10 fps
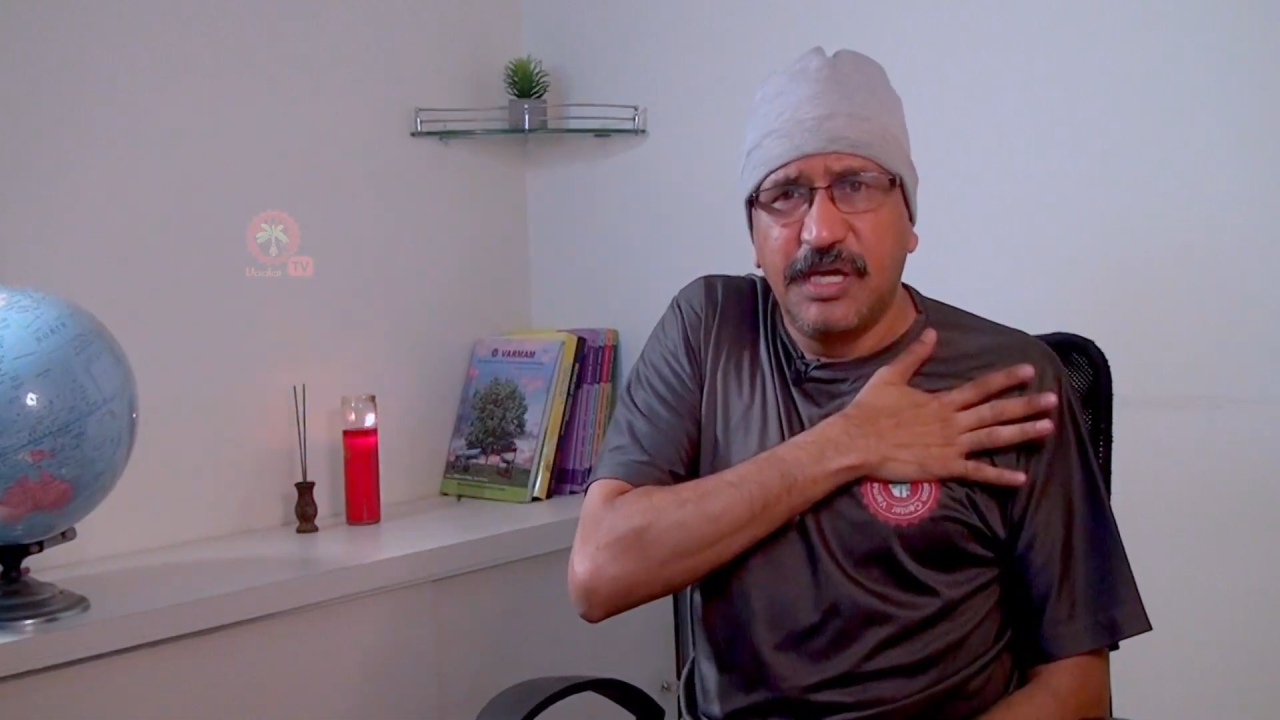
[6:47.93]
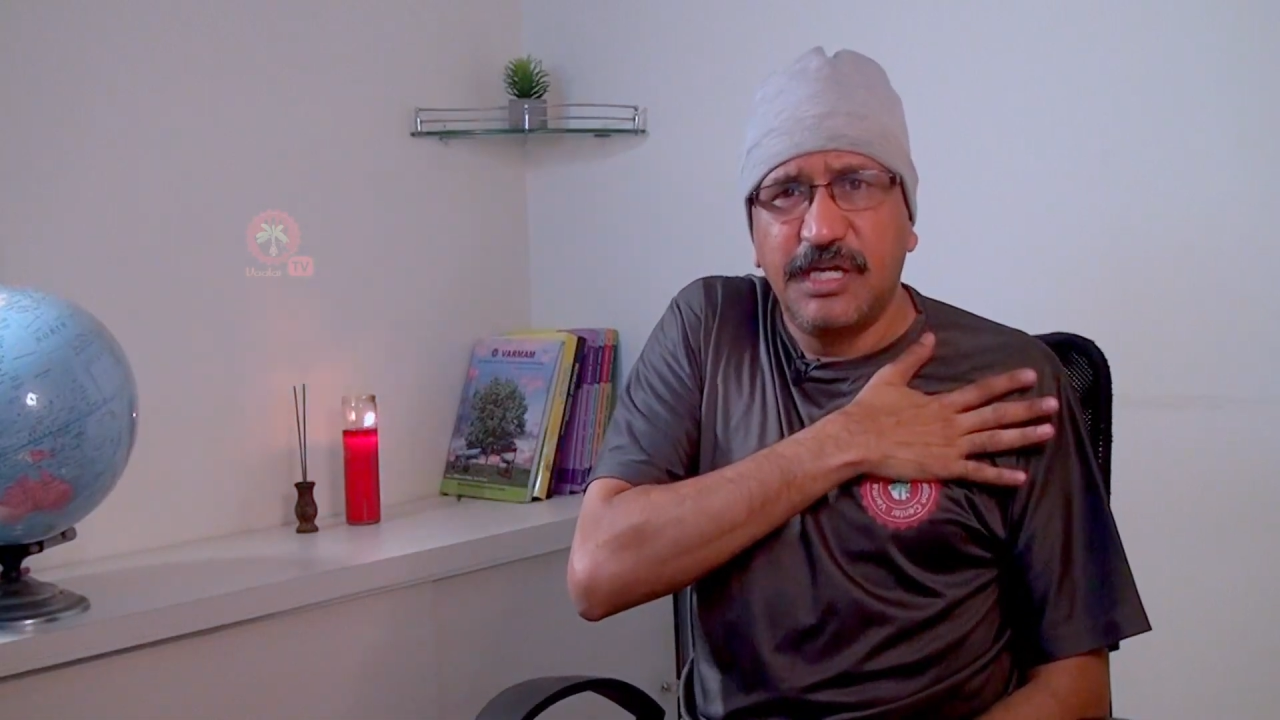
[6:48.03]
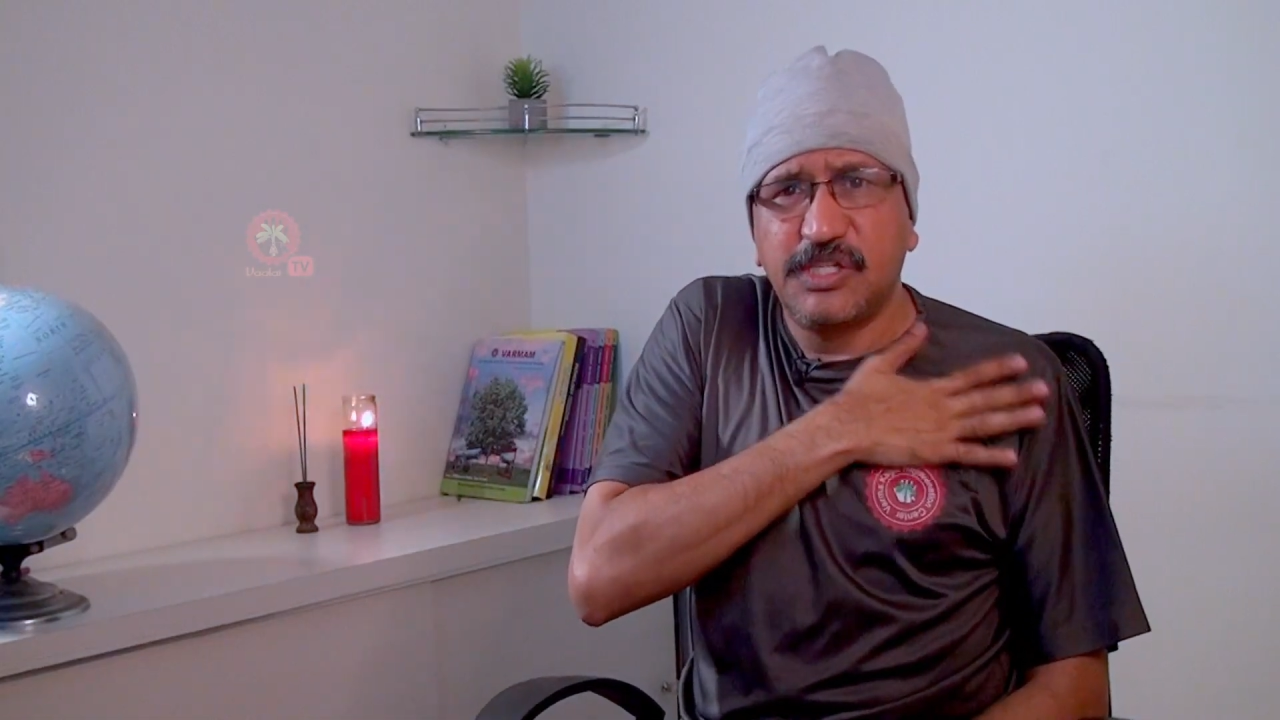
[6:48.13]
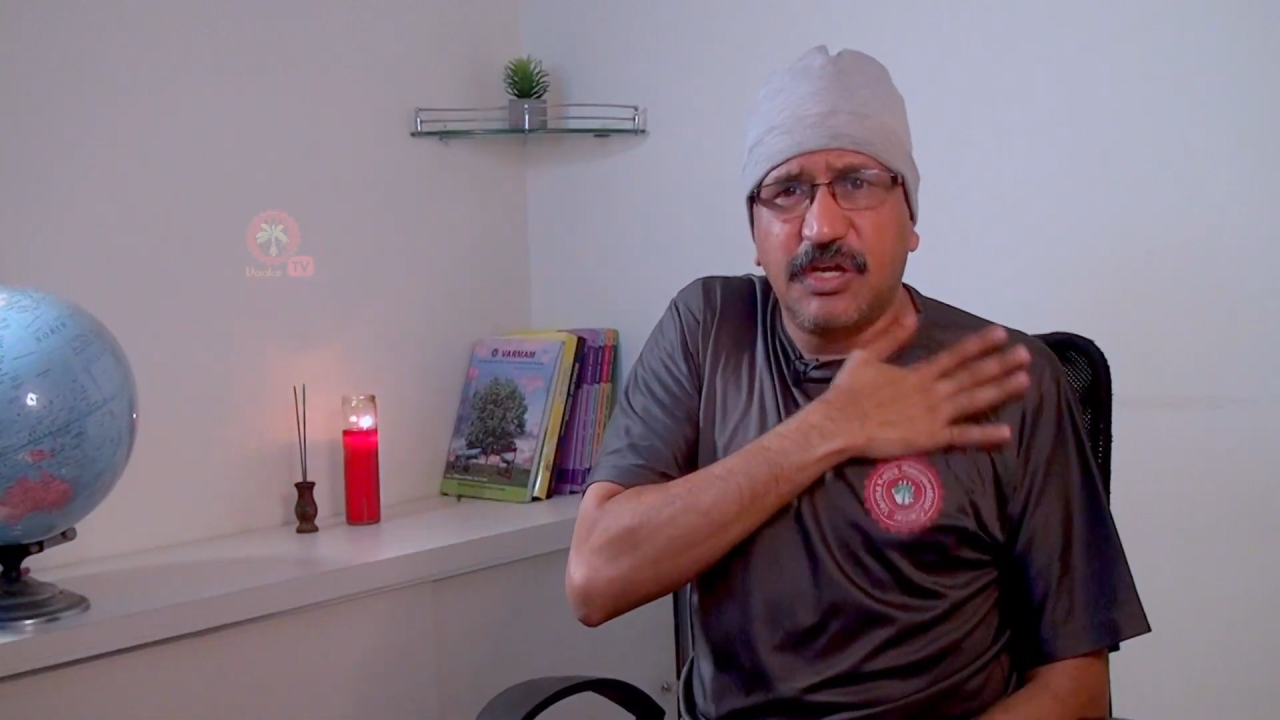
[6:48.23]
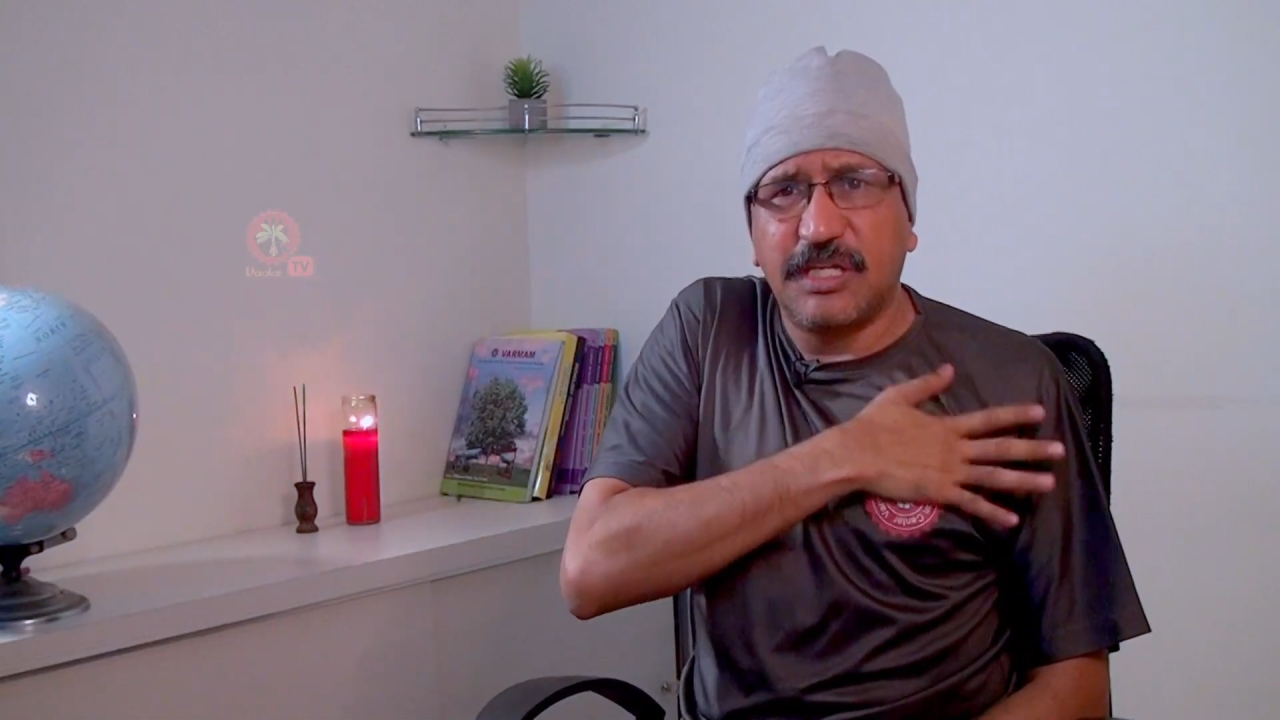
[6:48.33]

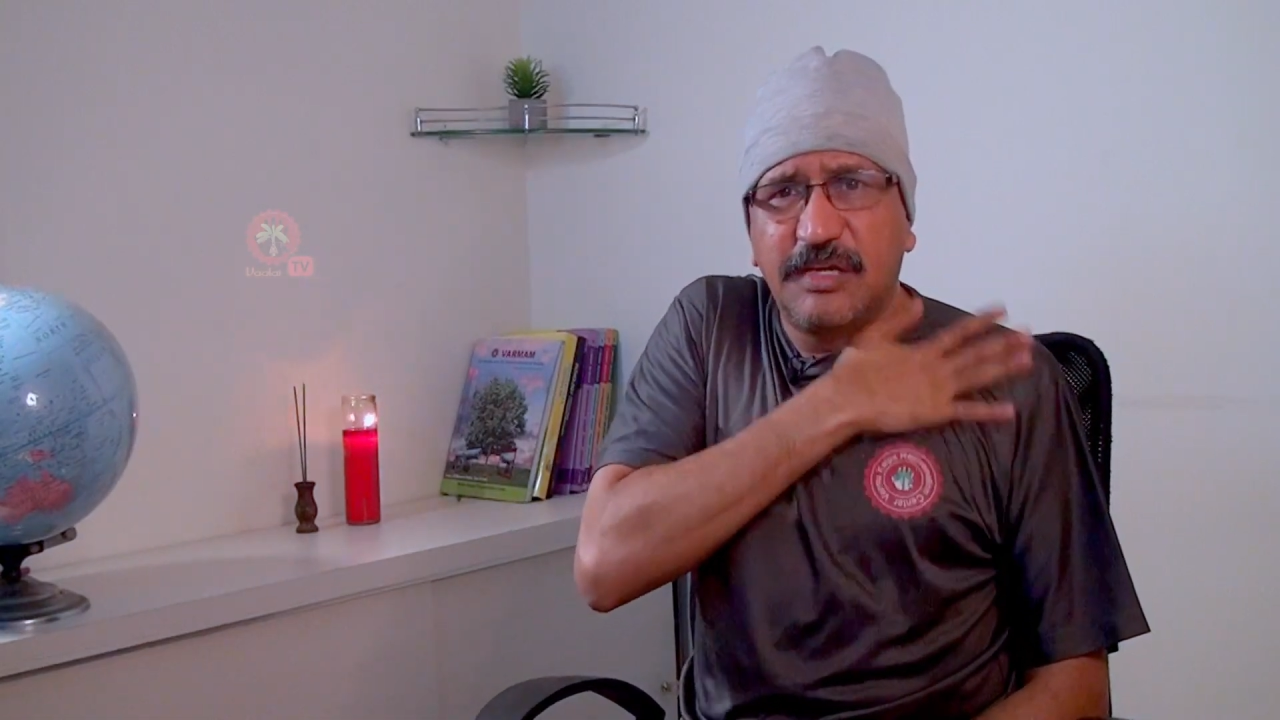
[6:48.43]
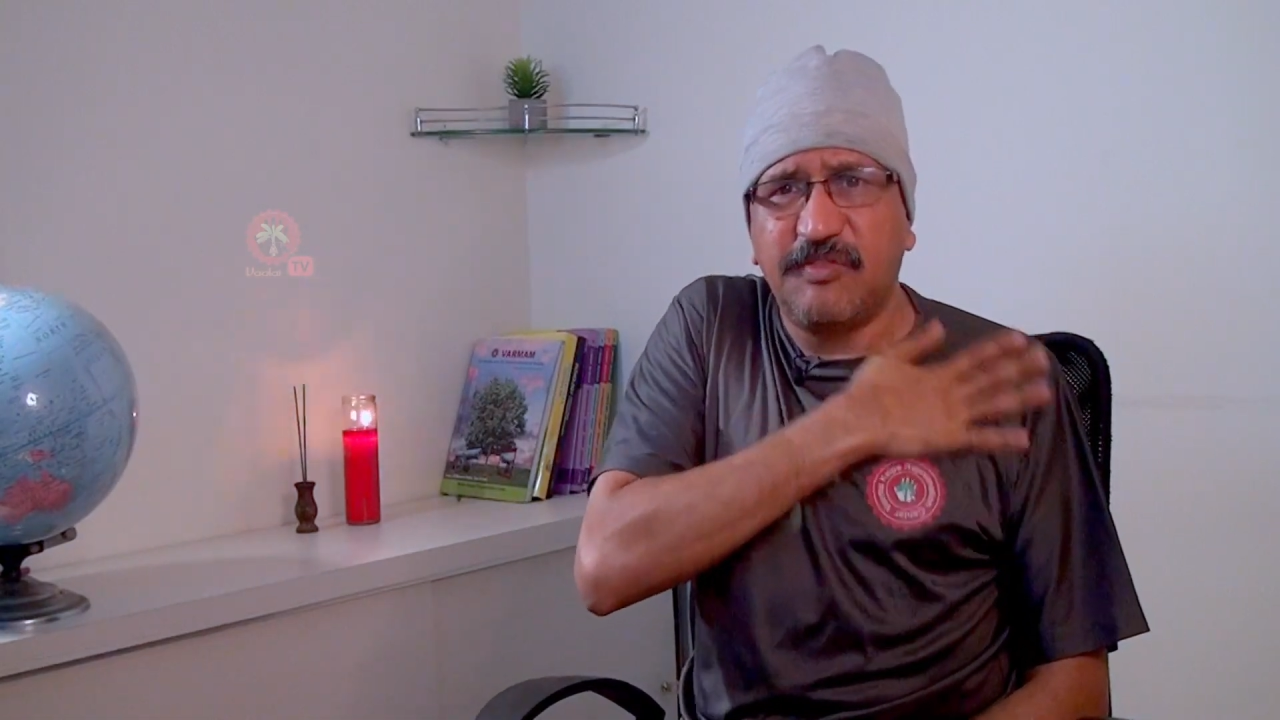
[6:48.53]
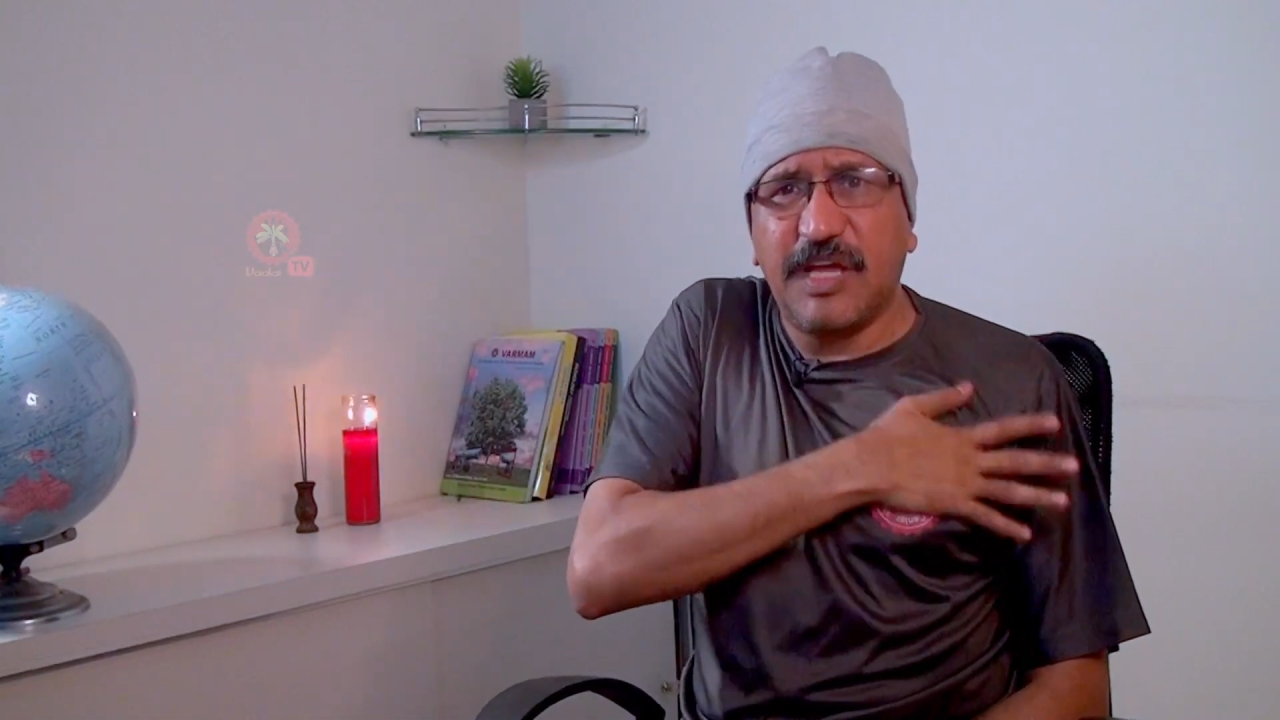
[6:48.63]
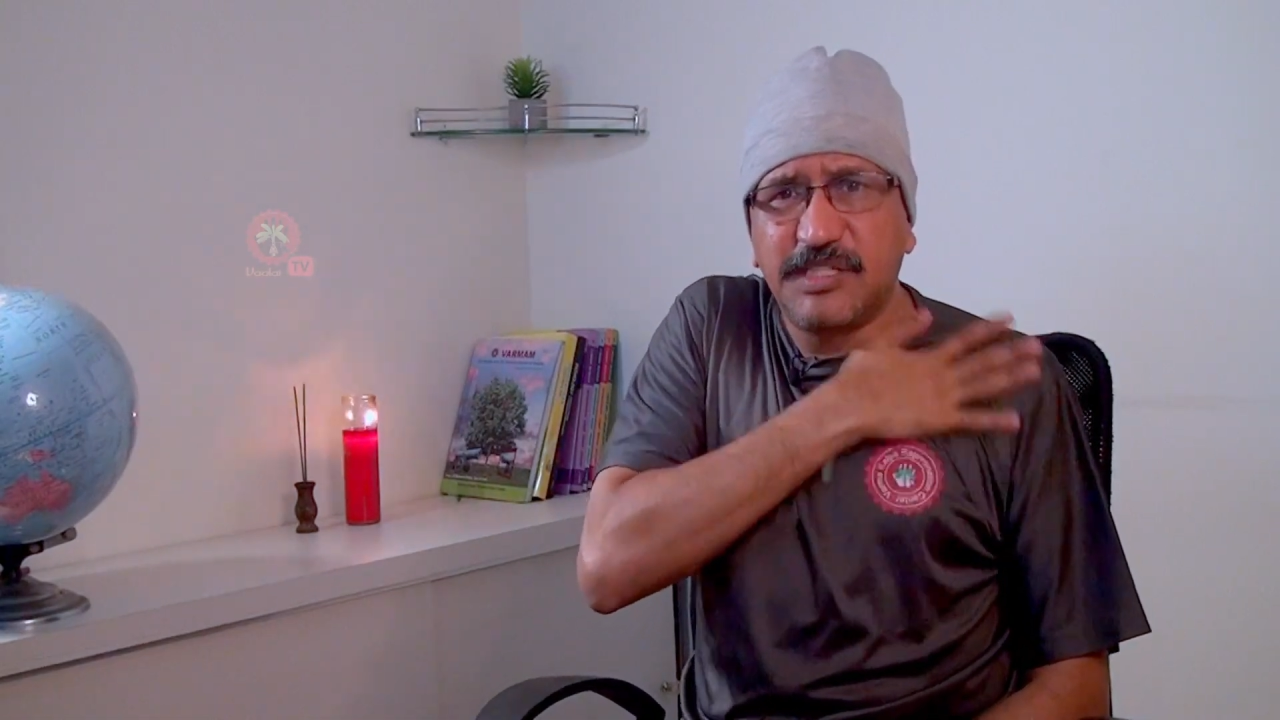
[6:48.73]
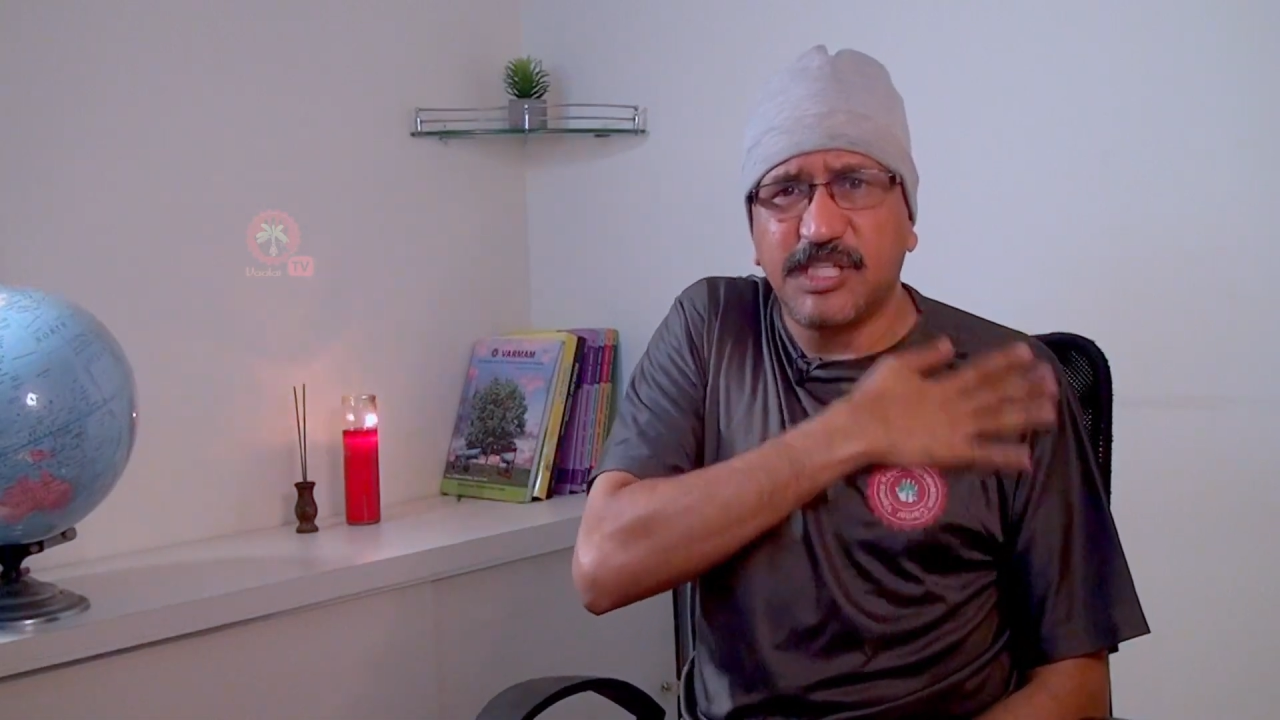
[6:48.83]
It's not that
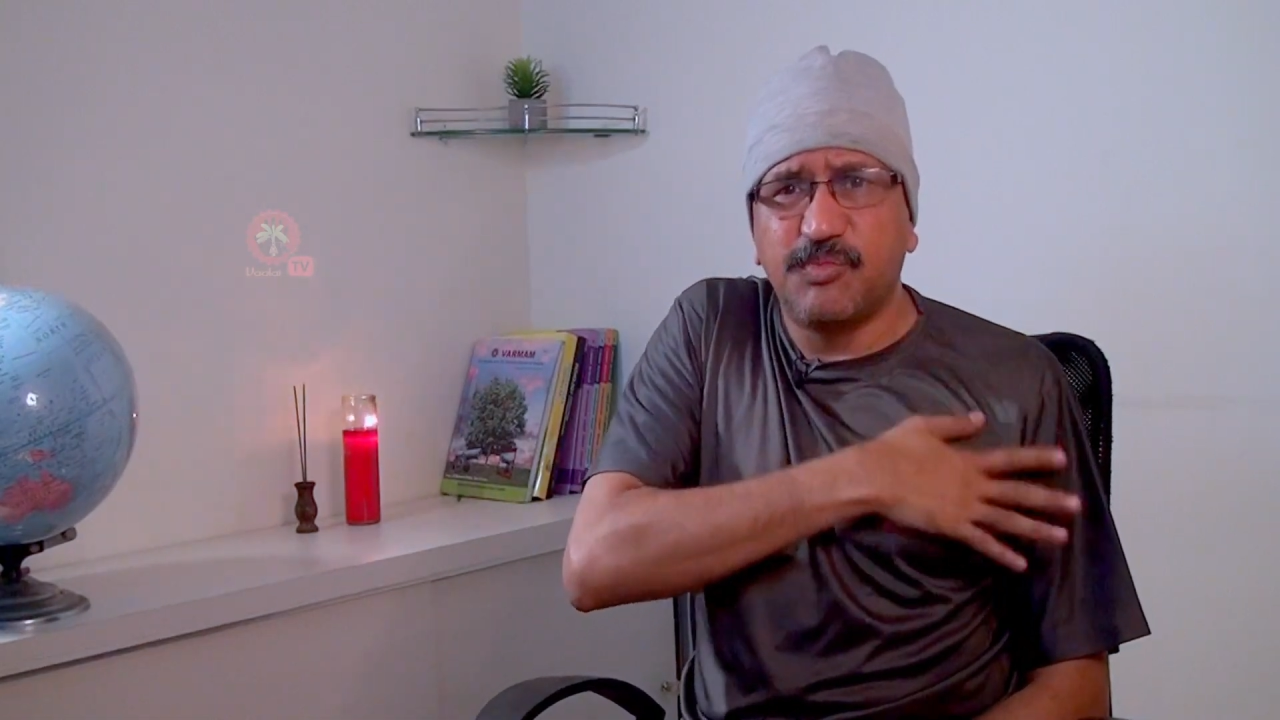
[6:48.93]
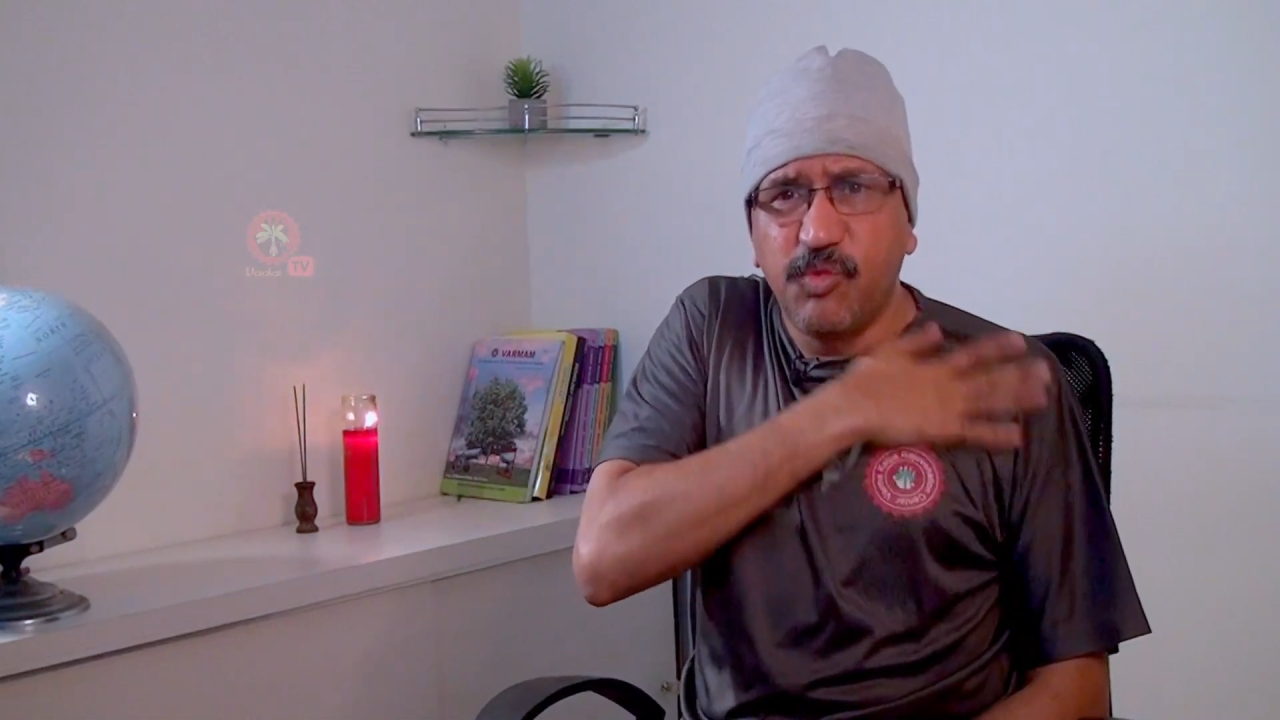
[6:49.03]
we are just